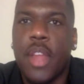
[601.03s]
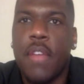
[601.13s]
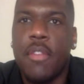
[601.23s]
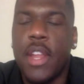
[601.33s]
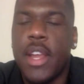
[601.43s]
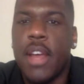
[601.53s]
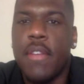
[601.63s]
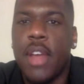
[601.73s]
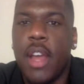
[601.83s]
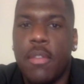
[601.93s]
I feel like I have
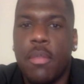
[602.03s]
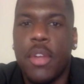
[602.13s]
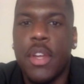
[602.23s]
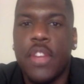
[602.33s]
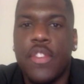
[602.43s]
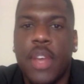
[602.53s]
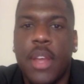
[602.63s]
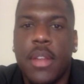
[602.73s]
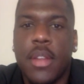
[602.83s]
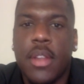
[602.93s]
a pretty good shot.
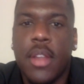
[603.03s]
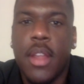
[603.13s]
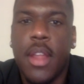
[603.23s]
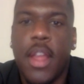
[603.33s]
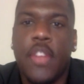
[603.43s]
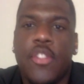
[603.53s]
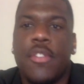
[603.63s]
And just,